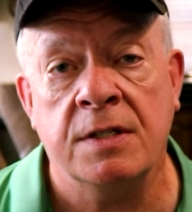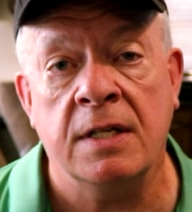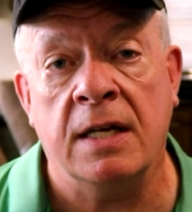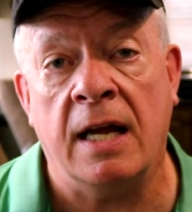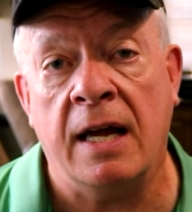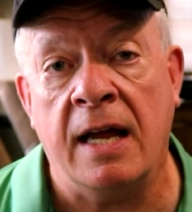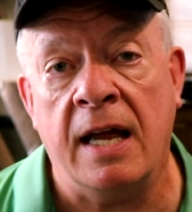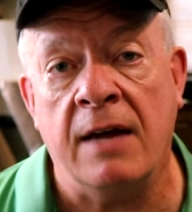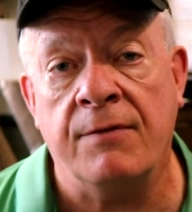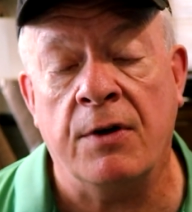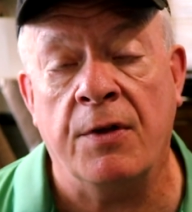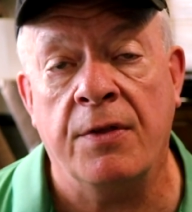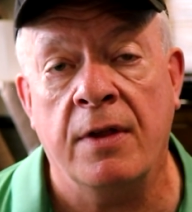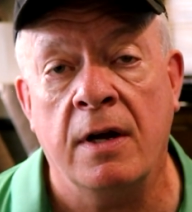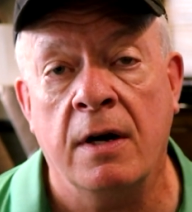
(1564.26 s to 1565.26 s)
that I have
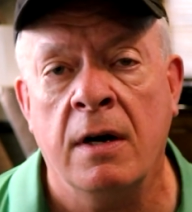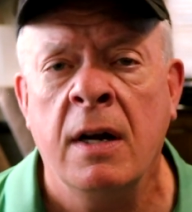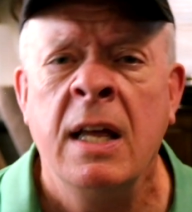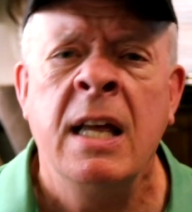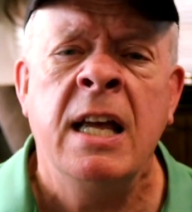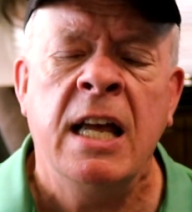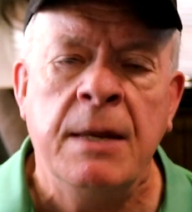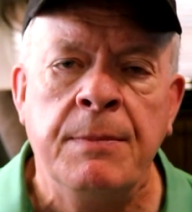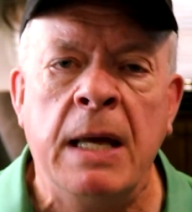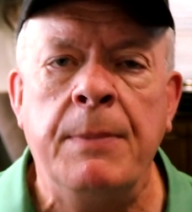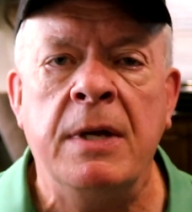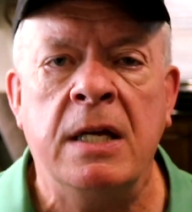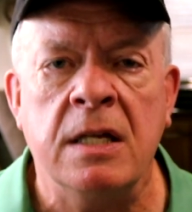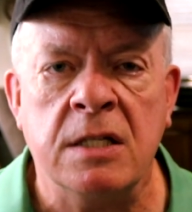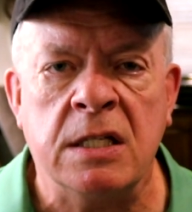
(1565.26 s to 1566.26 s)
on there and
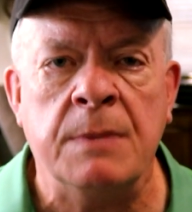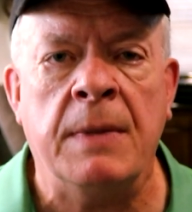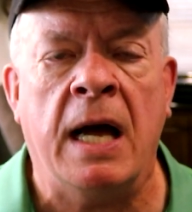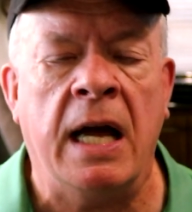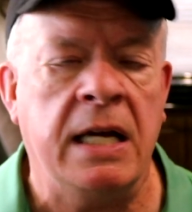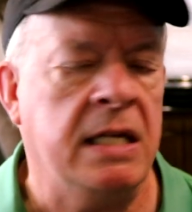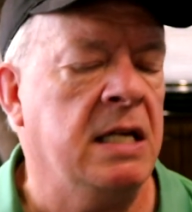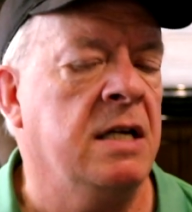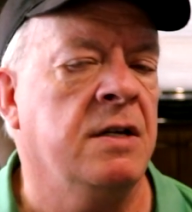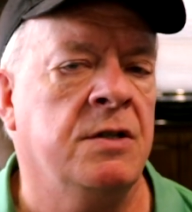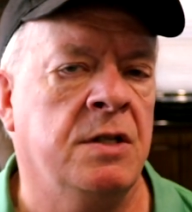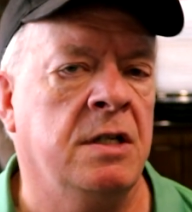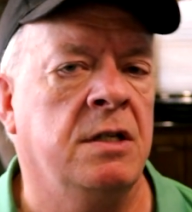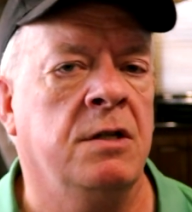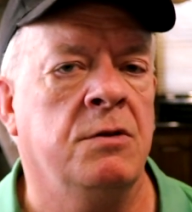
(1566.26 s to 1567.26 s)
maybe get some
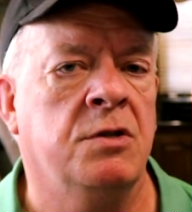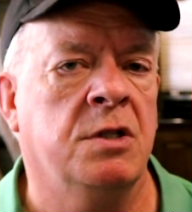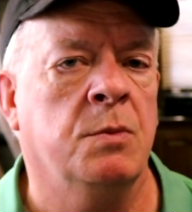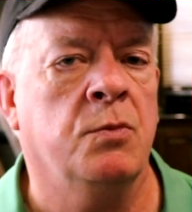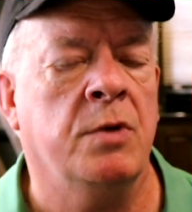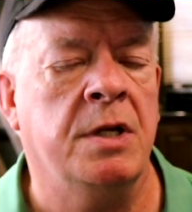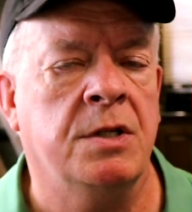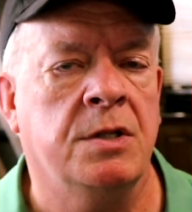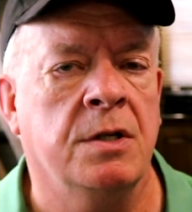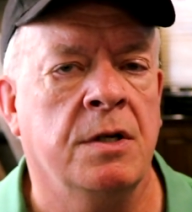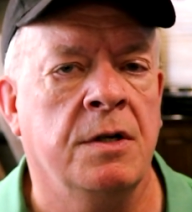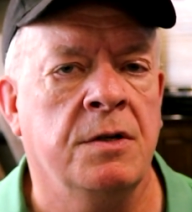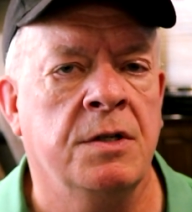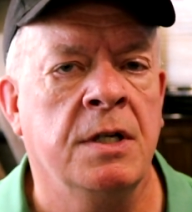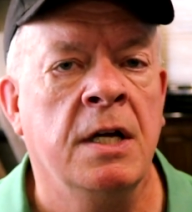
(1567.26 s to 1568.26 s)
ideas and do some
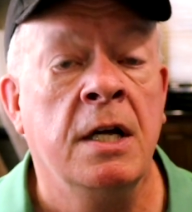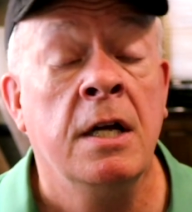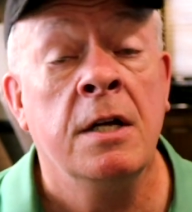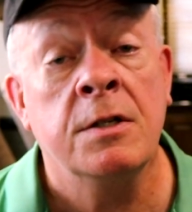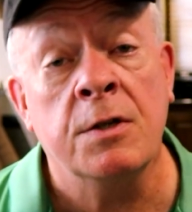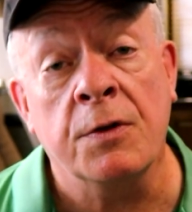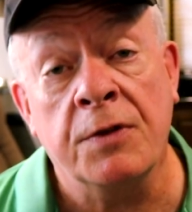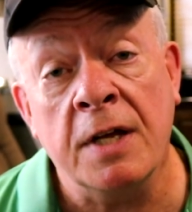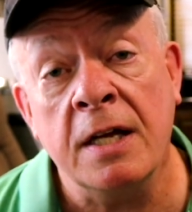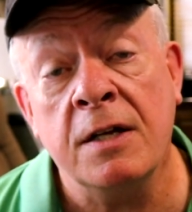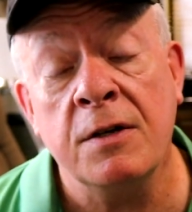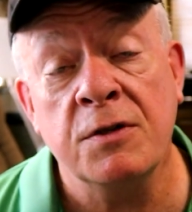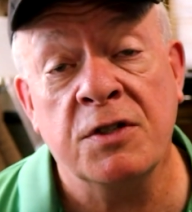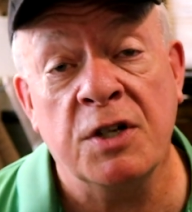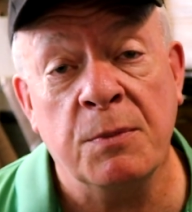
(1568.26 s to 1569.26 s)
research. So thank
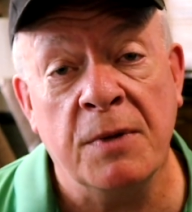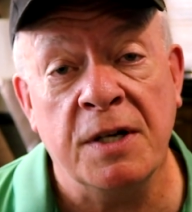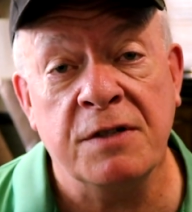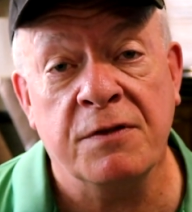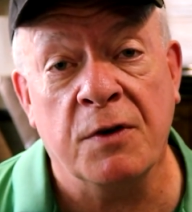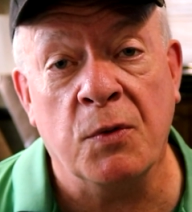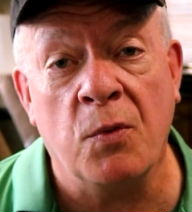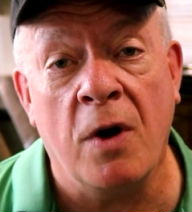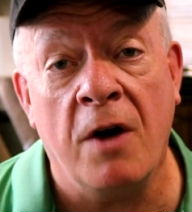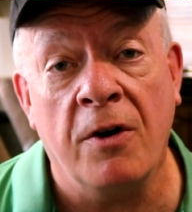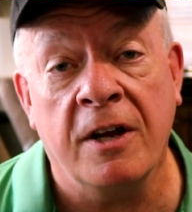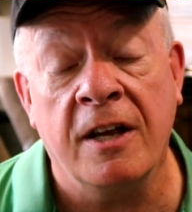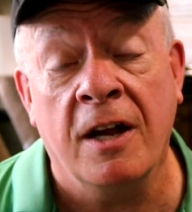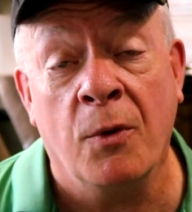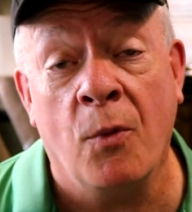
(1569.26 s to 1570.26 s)
you so much for
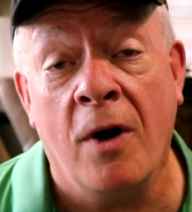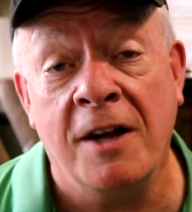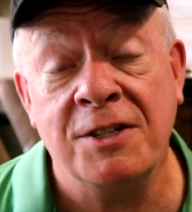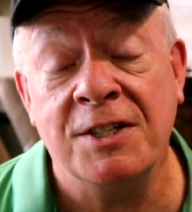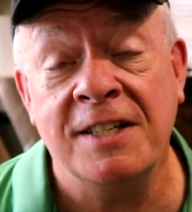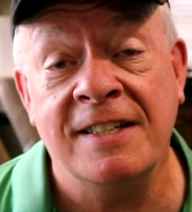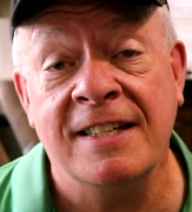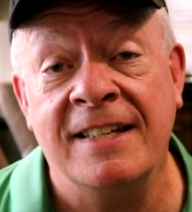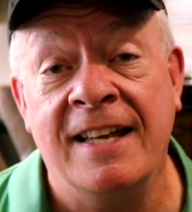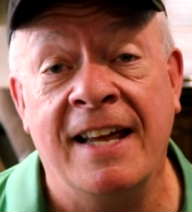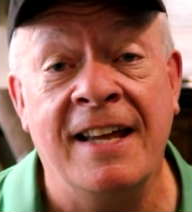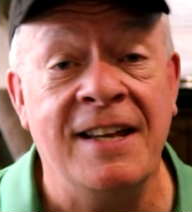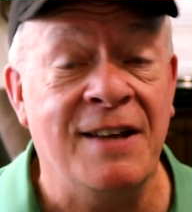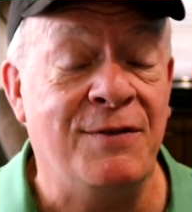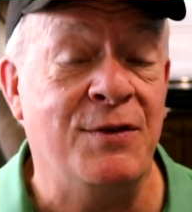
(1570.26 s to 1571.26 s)
watching
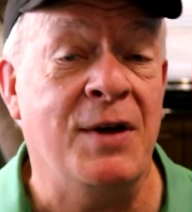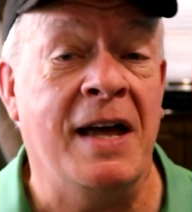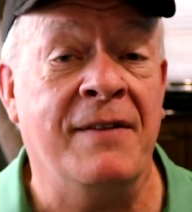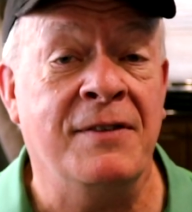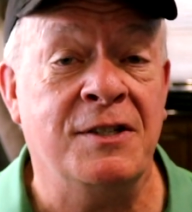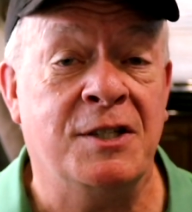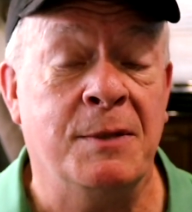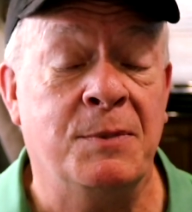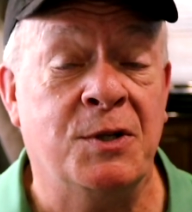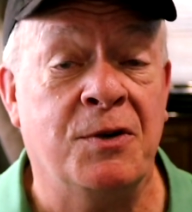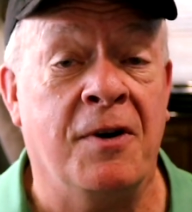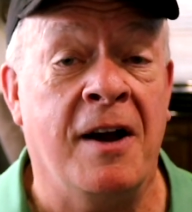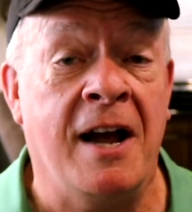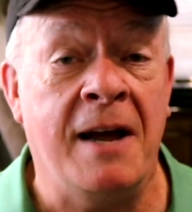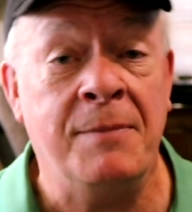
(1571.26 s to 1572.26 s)
today. If you haven't
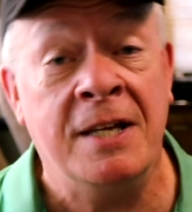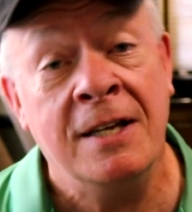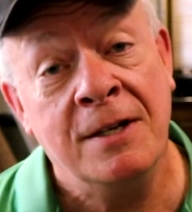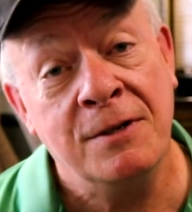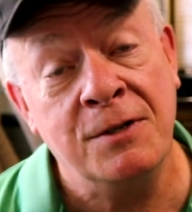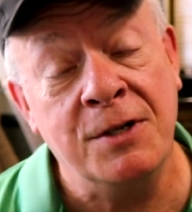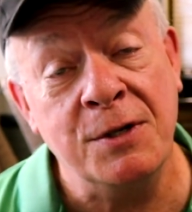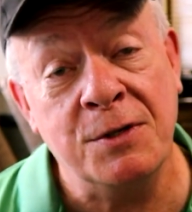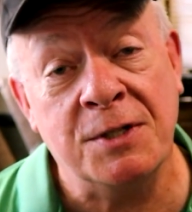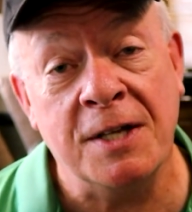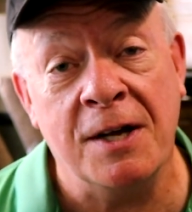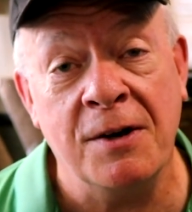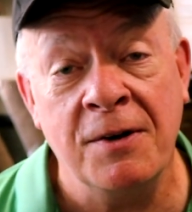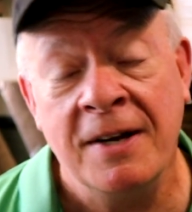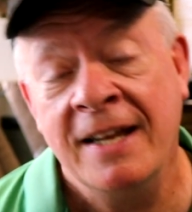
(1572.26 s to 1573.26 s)
subscribed, do
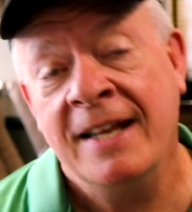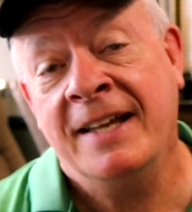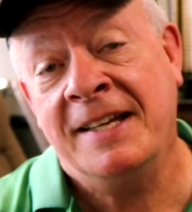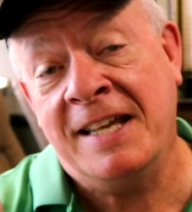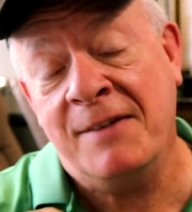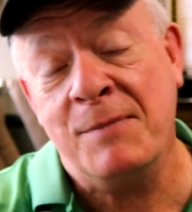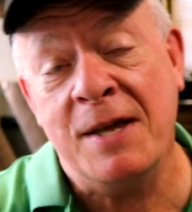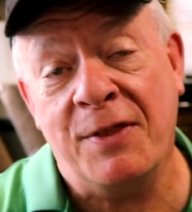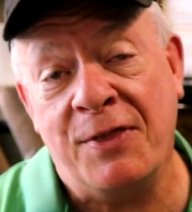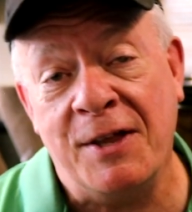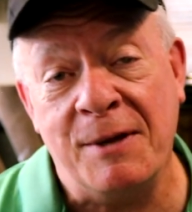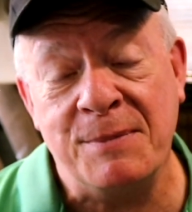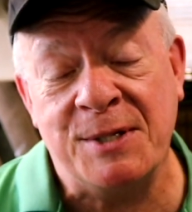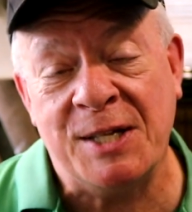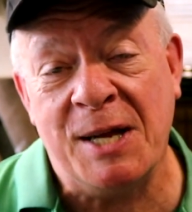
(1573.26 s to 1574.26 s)
so. Give me a
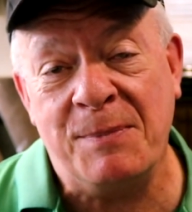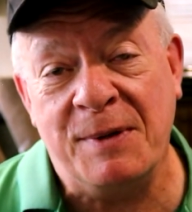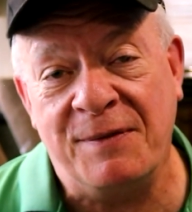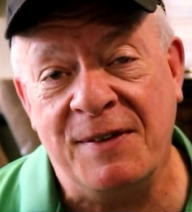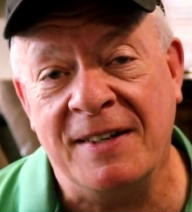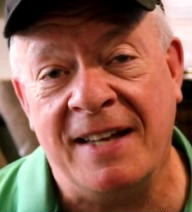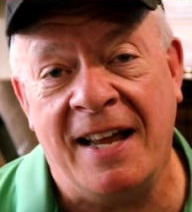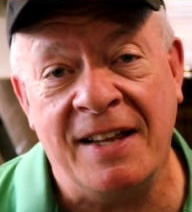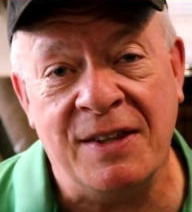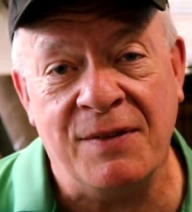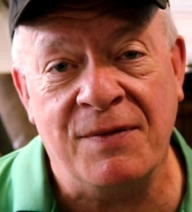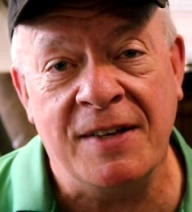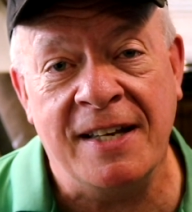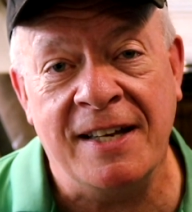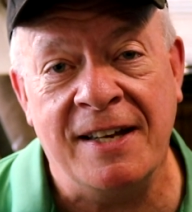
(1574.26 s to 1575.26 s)
thumbs up if you like the
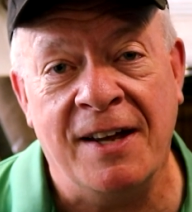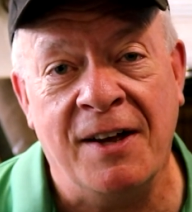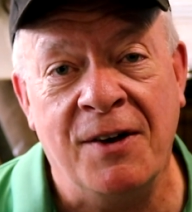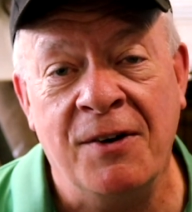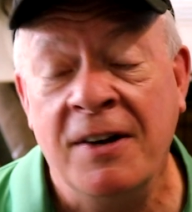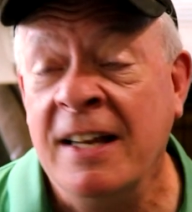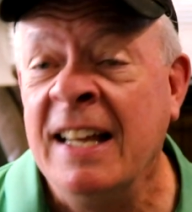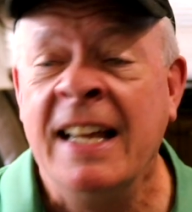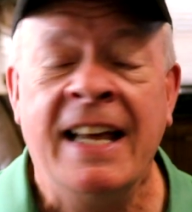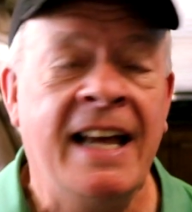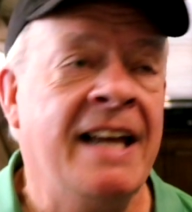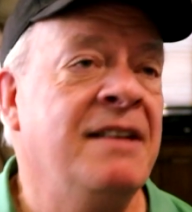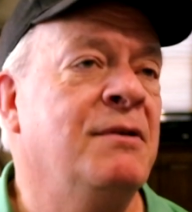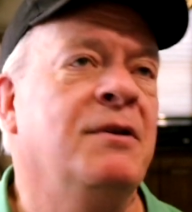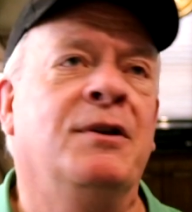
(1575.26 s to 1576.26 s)
video.
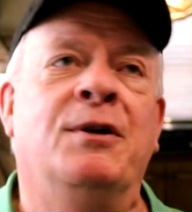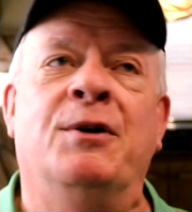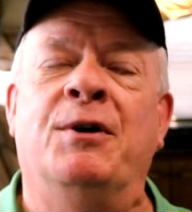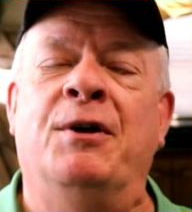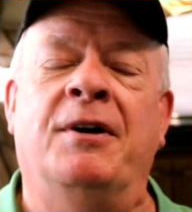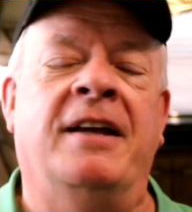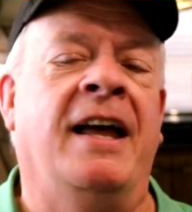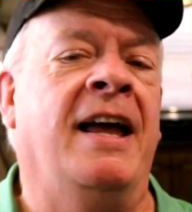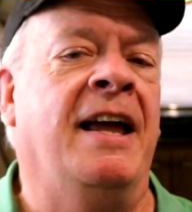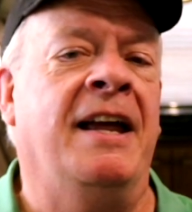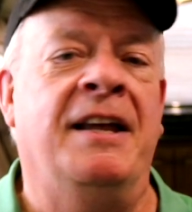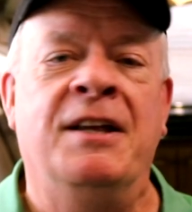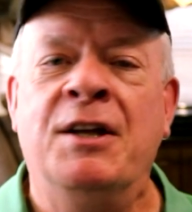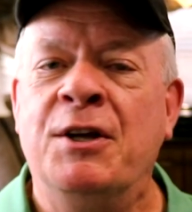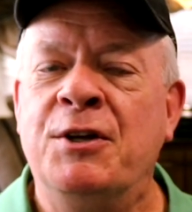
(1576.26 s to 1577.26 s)
And look,
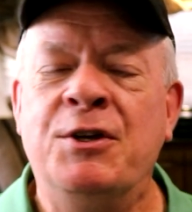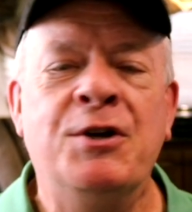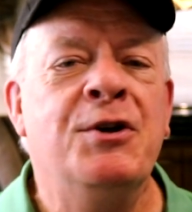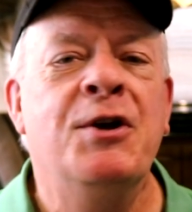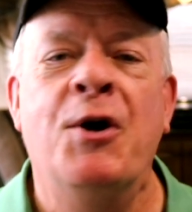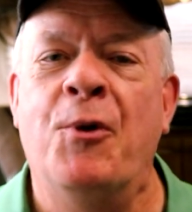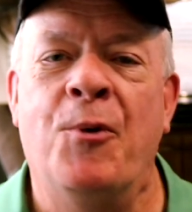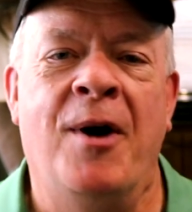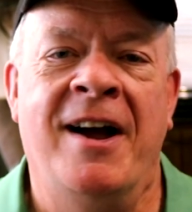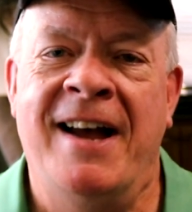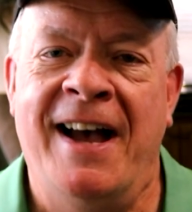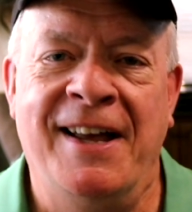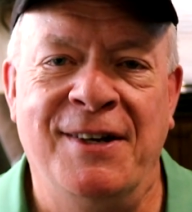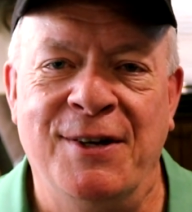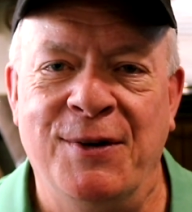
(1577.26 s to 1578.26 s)
hey, you know why
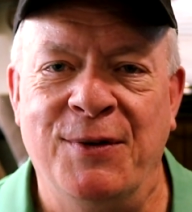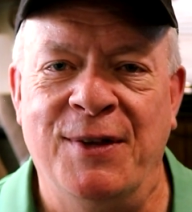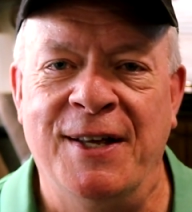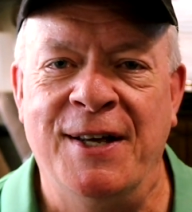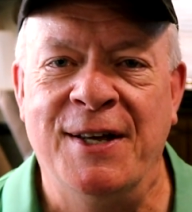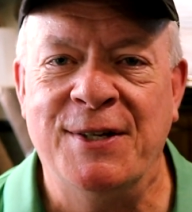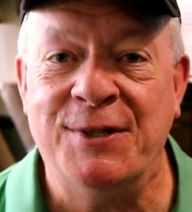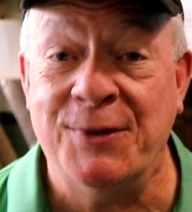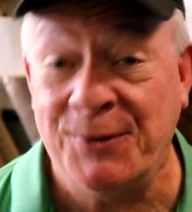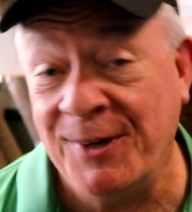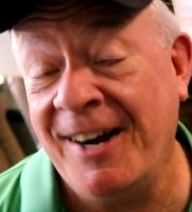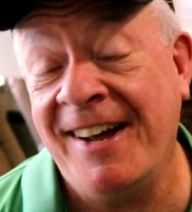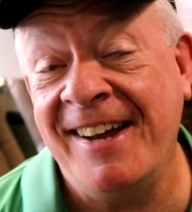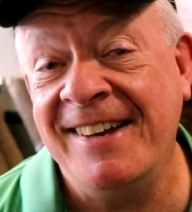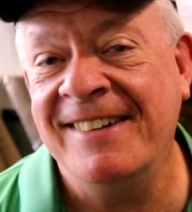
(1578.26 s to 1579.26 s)
I do this,
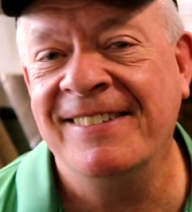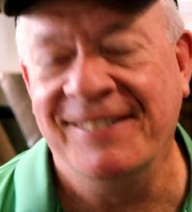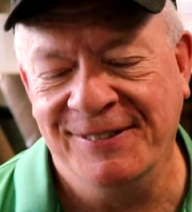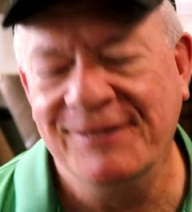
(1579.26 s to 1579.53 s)
right?